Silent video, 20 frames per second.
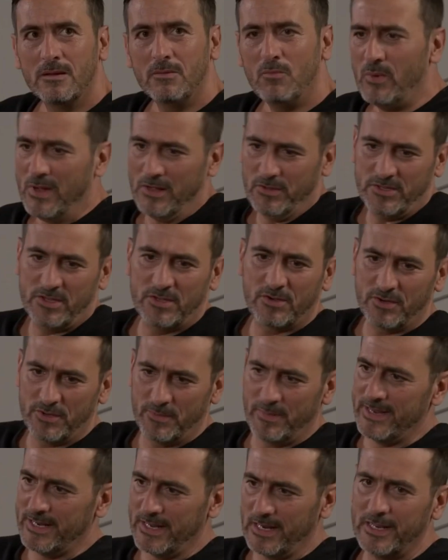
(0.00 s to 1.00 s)
Well, you could have
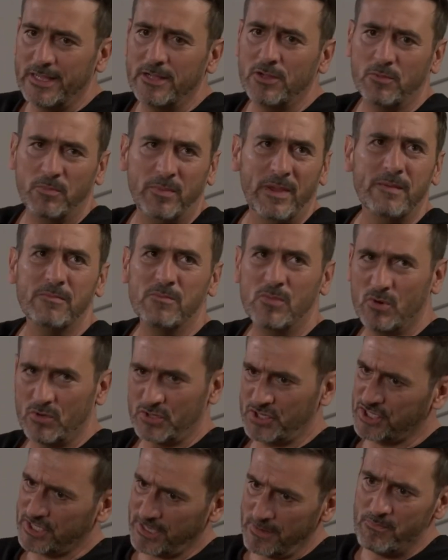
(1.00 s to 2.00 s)
been a little bit more
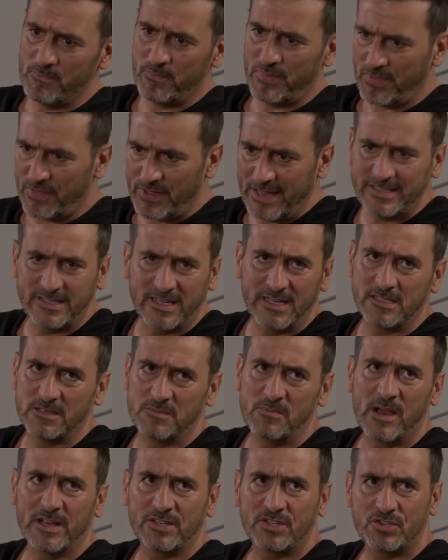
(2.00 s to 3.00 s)
sympathetic to
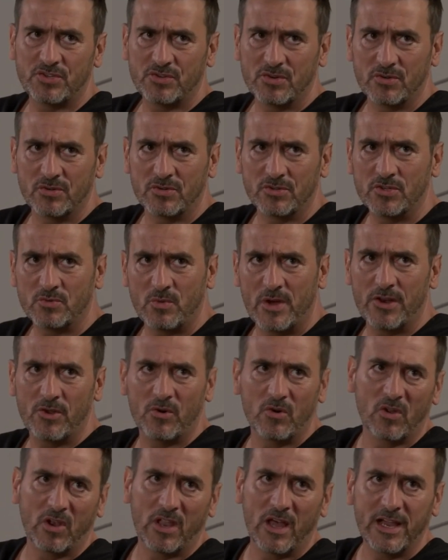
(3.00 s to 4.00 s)
my struggles when
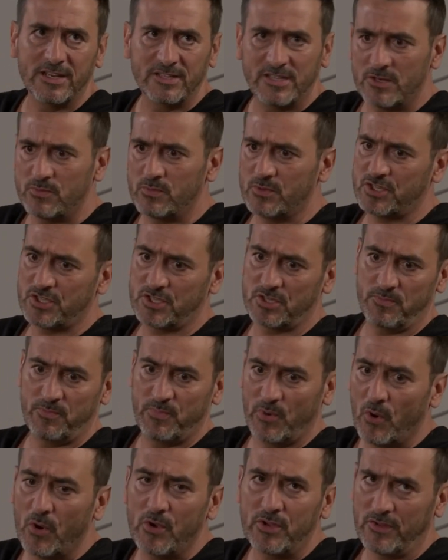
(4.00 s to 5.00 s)
all I did was
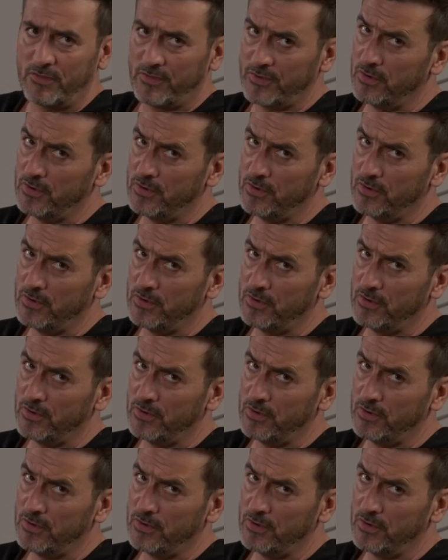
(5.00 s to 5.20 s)
support you through